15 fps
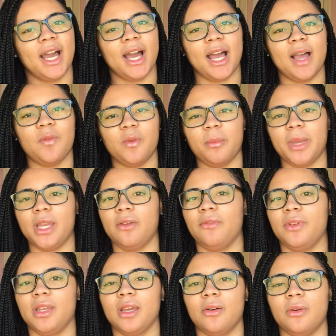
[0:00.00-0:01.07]
I haven't made a
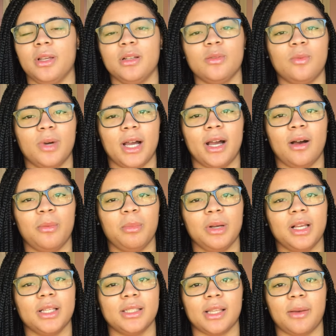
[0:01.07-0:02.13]
video in a while
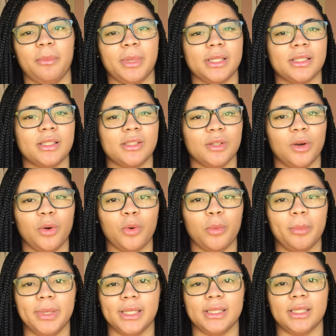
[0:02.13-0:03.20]
because I've been so
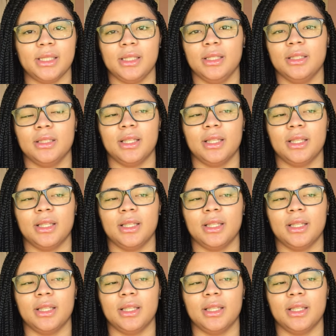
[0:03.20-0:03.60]
busy.